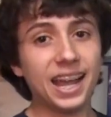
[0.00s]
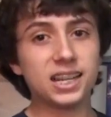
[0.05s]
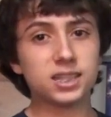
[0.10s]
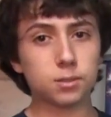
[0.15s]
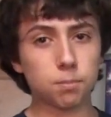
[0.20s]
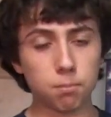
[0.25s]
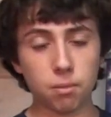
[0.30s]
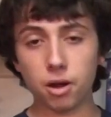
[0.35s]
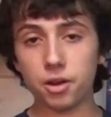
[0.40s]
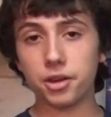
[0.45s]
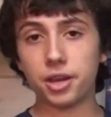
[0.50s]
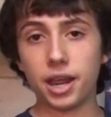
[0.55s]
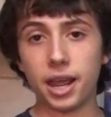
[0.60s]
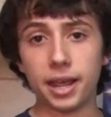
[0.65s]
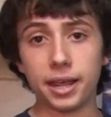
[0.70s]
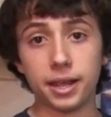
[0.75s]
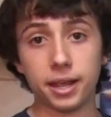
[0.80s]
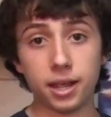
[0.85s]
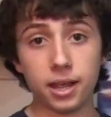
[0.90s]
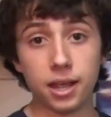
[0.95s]
is a
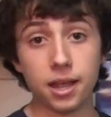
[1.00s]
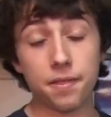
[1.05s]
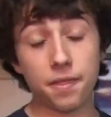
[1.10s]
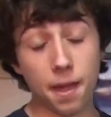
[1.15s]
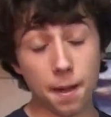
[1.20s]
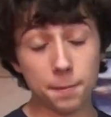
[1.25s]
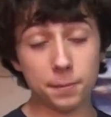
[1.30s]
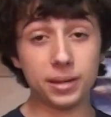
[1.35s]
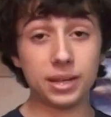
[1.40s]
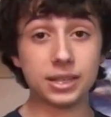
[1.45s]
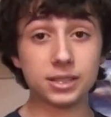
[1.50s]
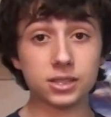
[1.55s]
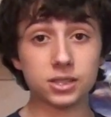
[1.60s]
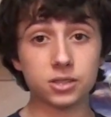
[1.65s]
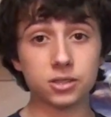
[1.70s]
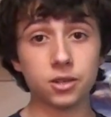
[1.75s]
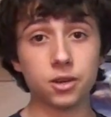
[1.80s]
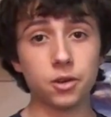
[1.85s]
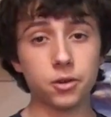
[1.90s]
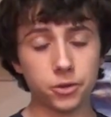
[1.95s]
Monday, and that
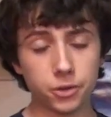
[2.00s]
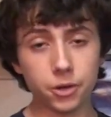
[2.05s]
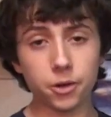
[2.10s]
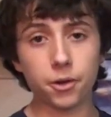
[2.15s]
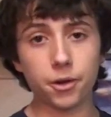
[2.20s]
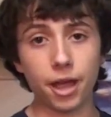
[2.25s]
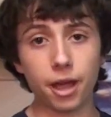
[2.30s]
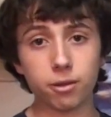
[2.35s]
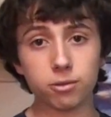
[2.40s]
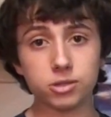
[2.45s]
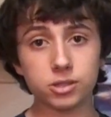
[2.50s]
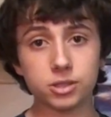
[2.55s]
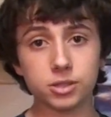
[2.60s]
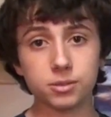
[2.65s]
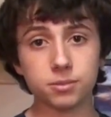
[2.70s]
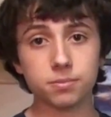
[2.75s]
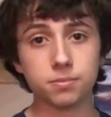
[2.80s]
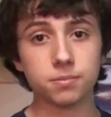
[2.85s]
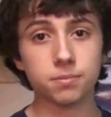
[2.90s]
means Nerdouts.